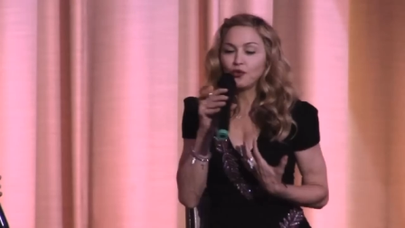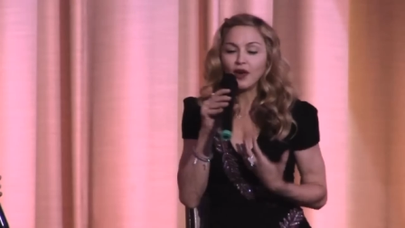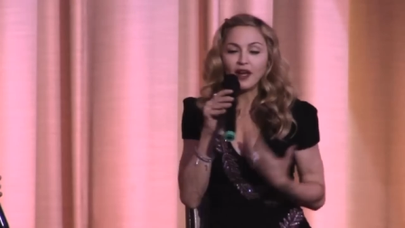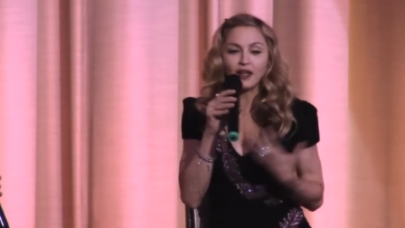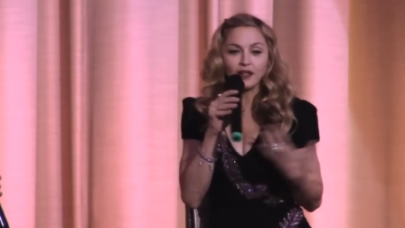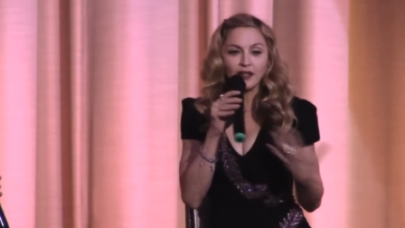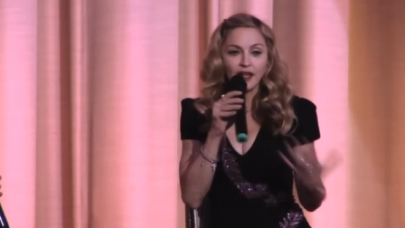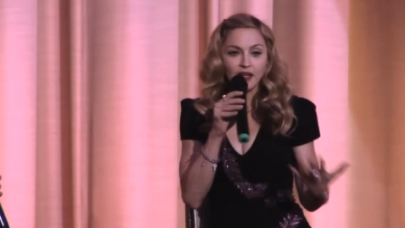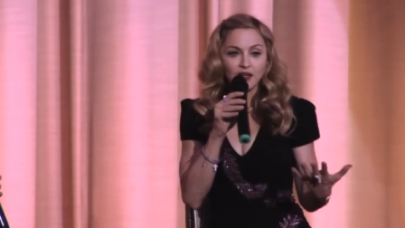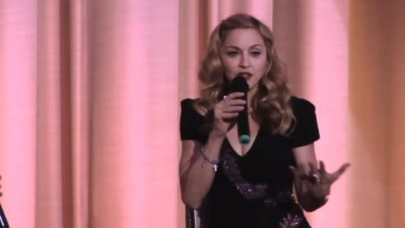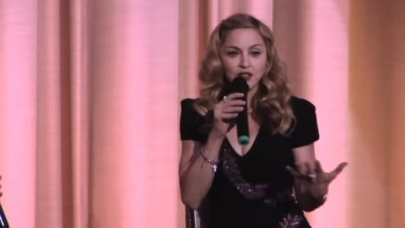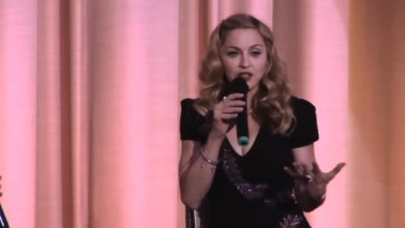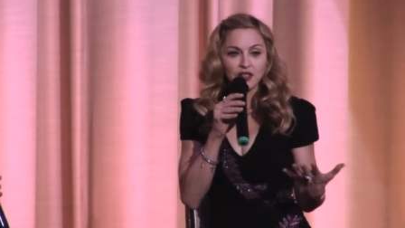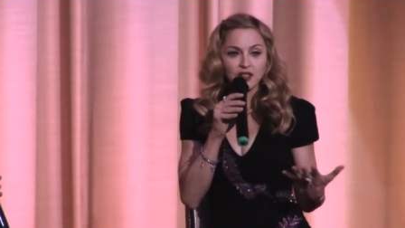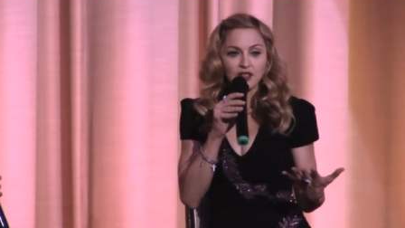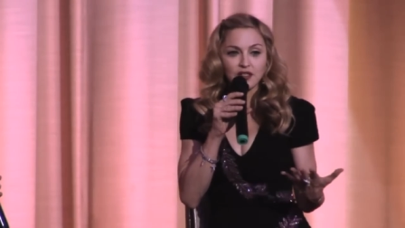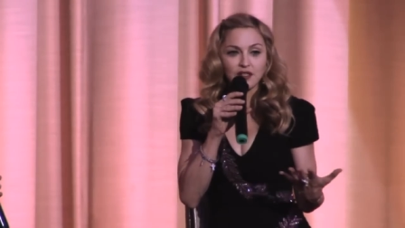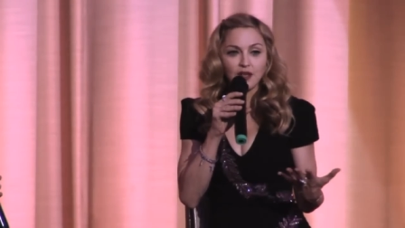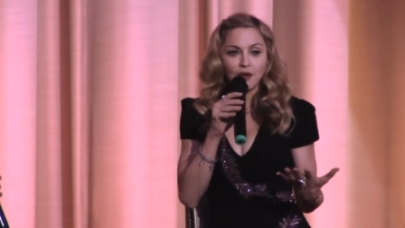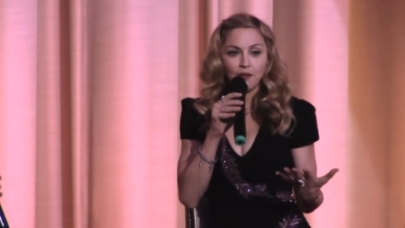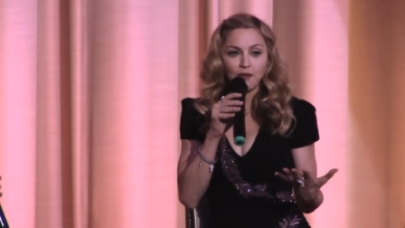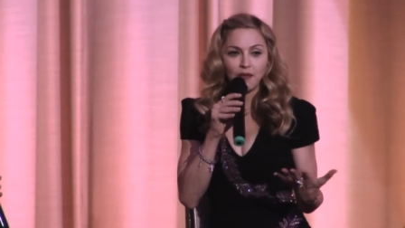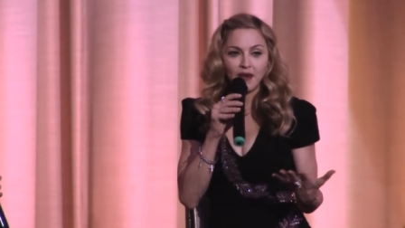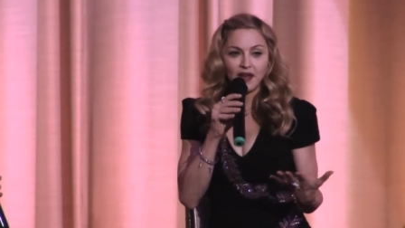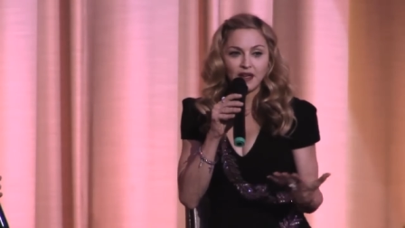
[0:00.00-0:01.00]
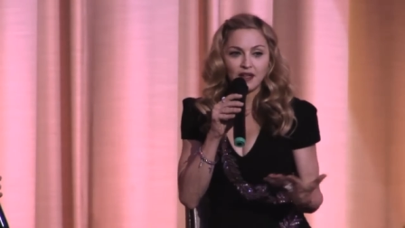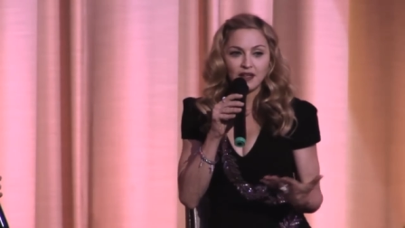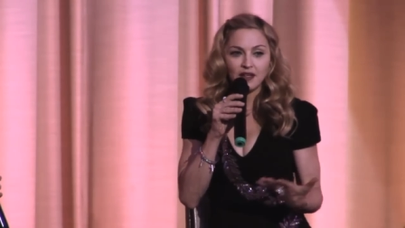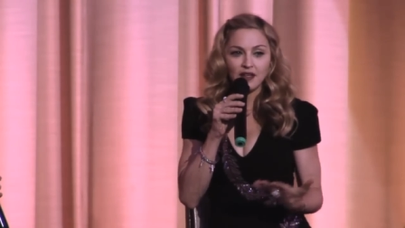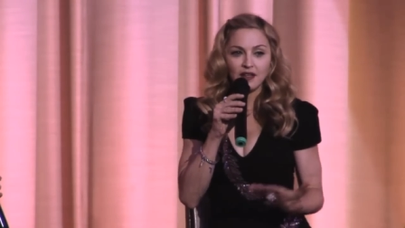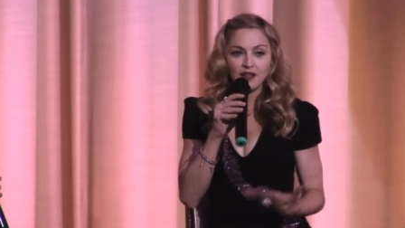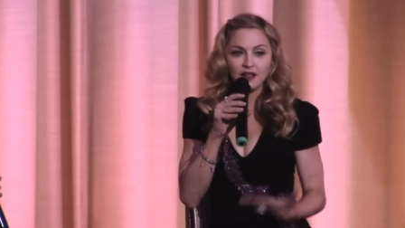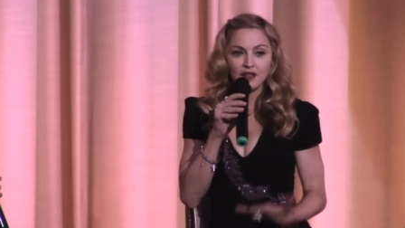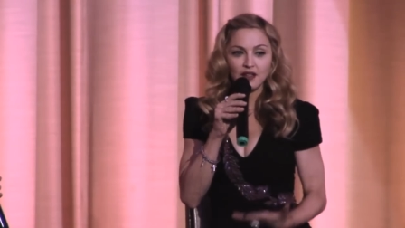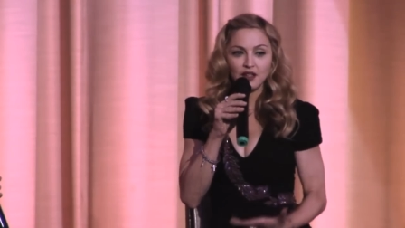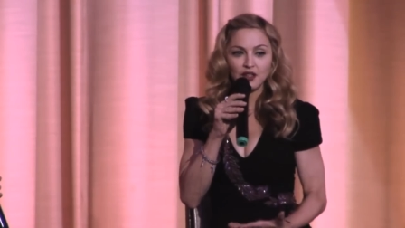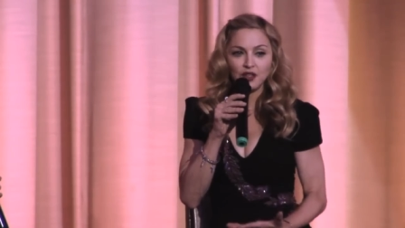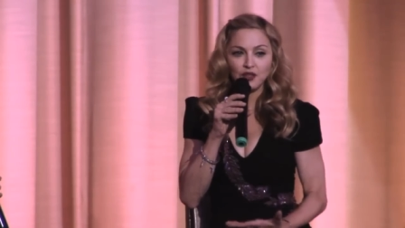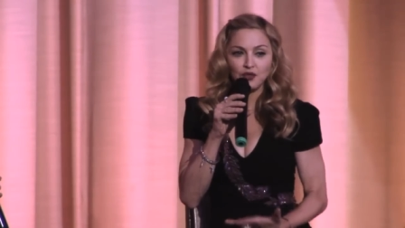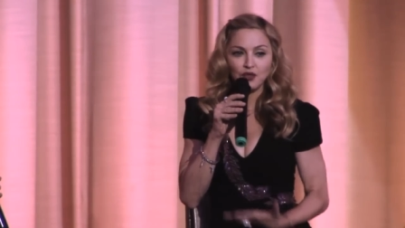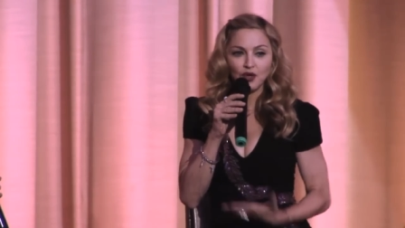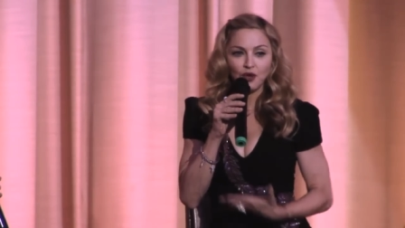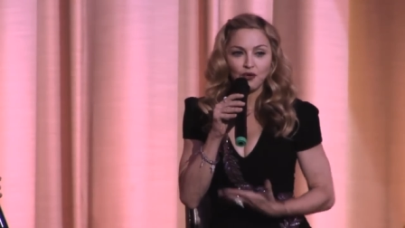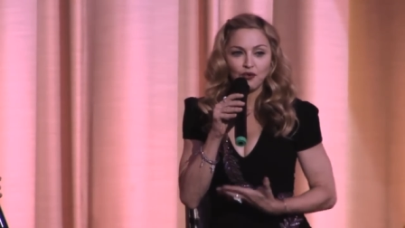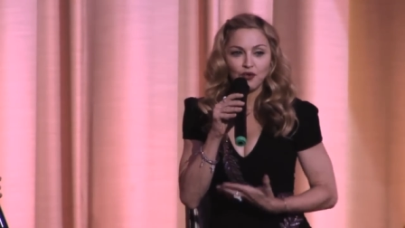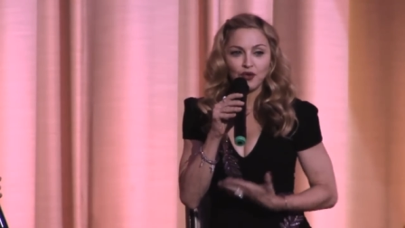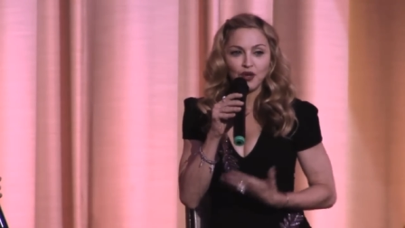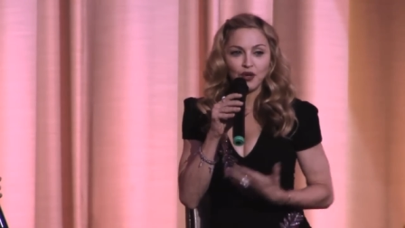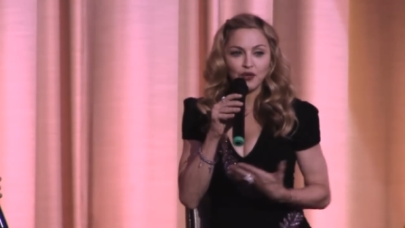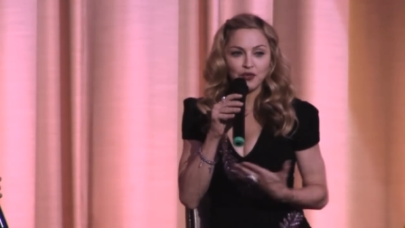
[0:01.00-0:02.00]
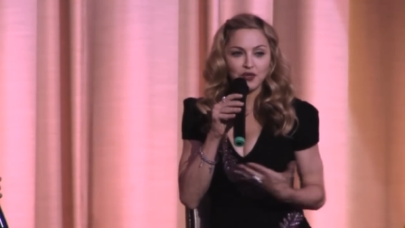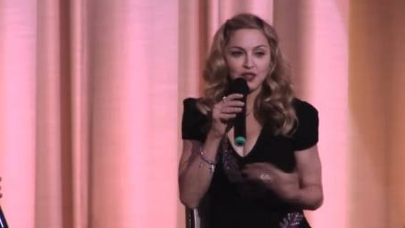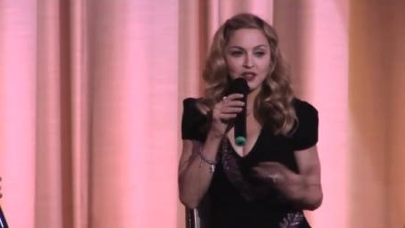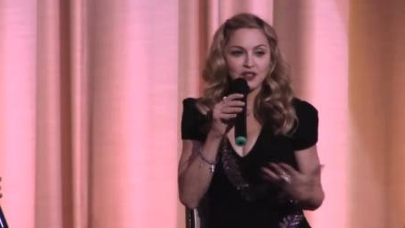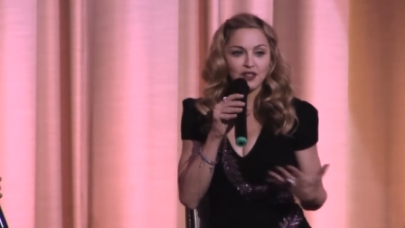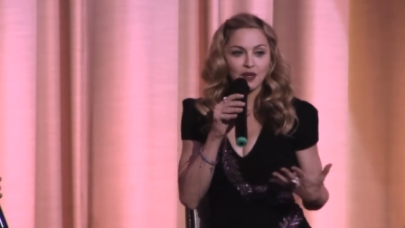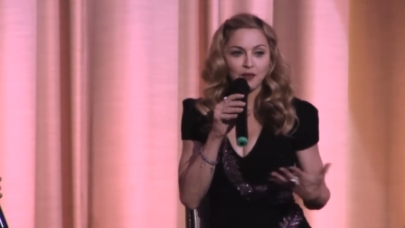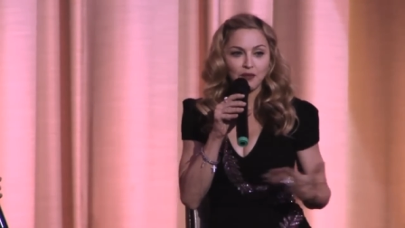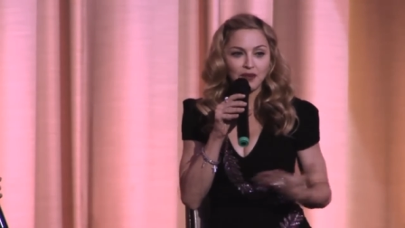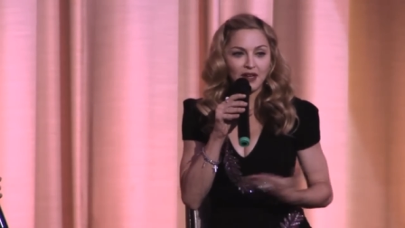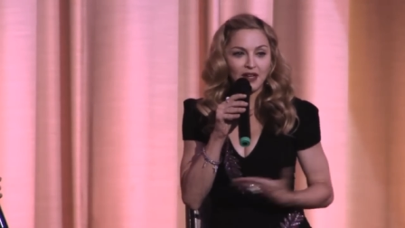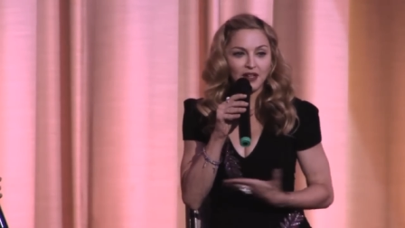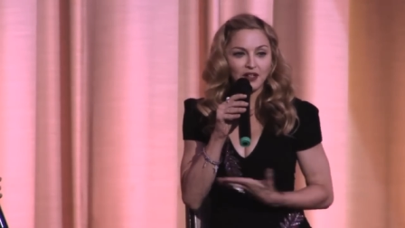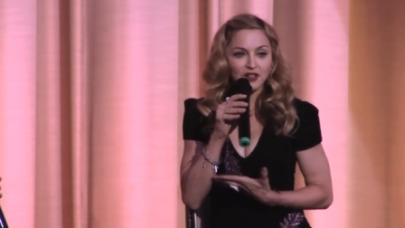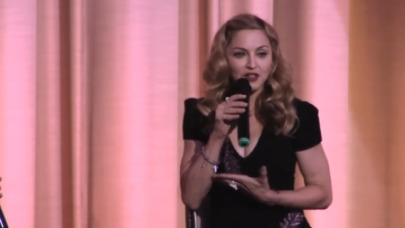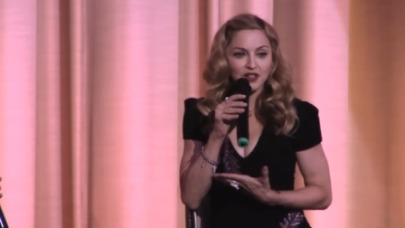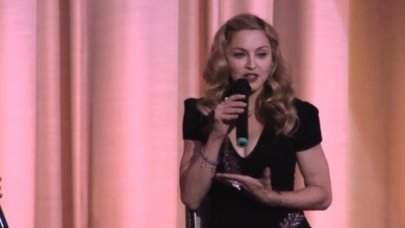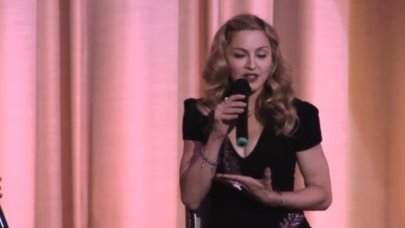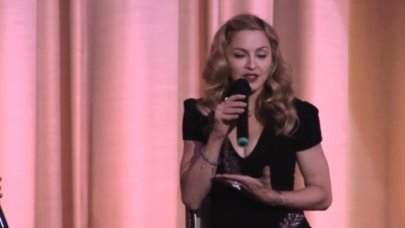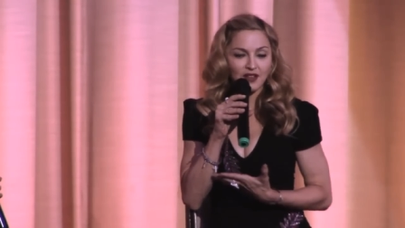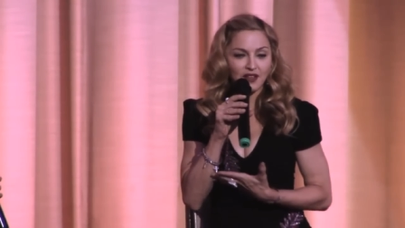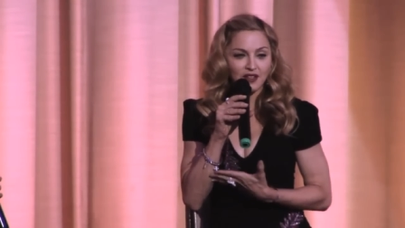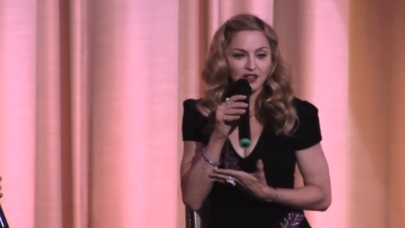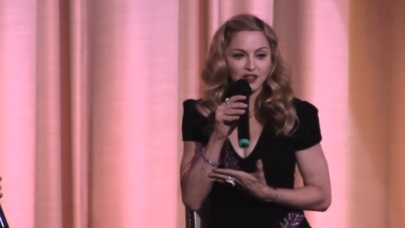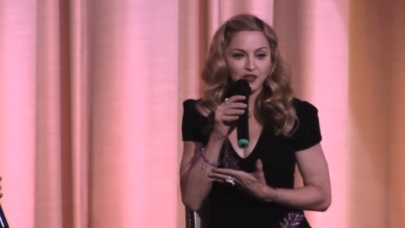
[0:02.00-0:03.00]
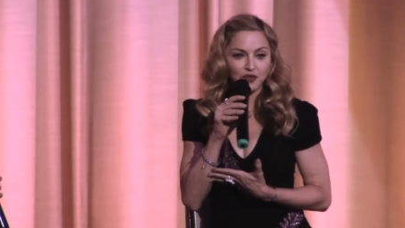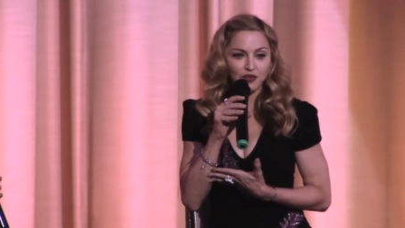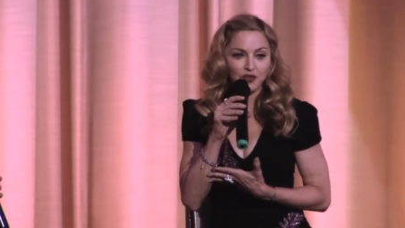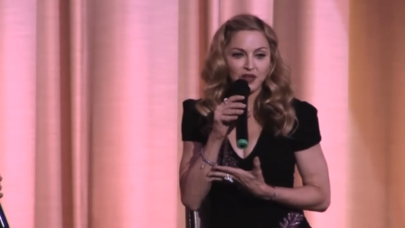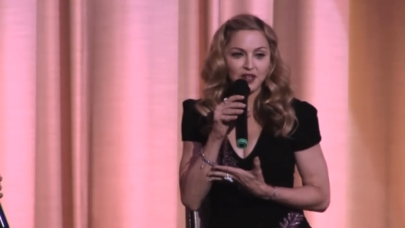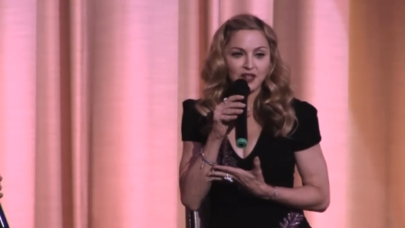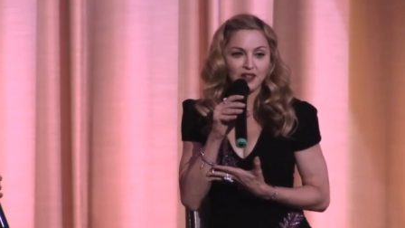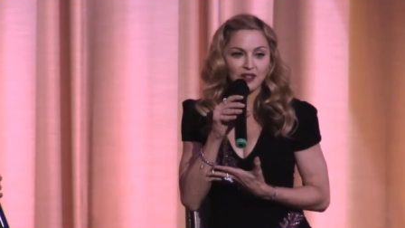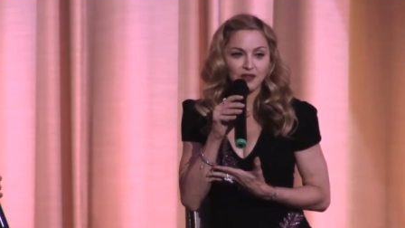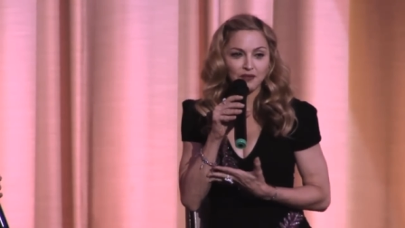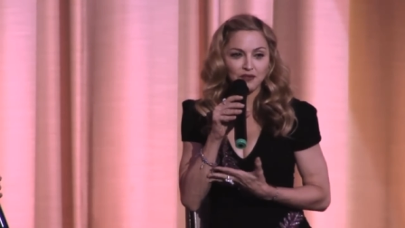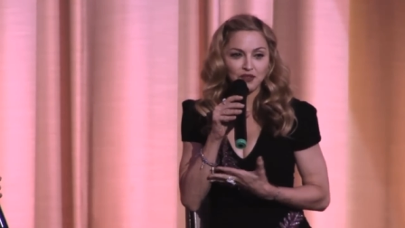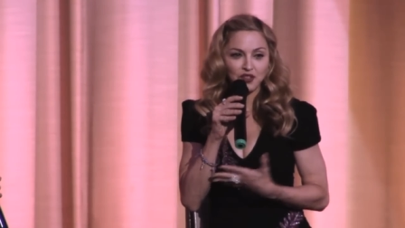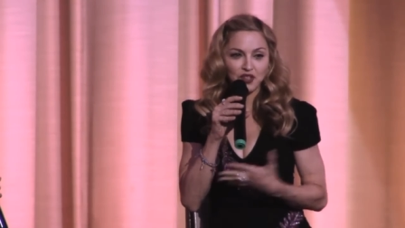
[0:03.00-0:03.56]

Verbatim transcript: write letters to somebody, you don't know that someone else is going to read them,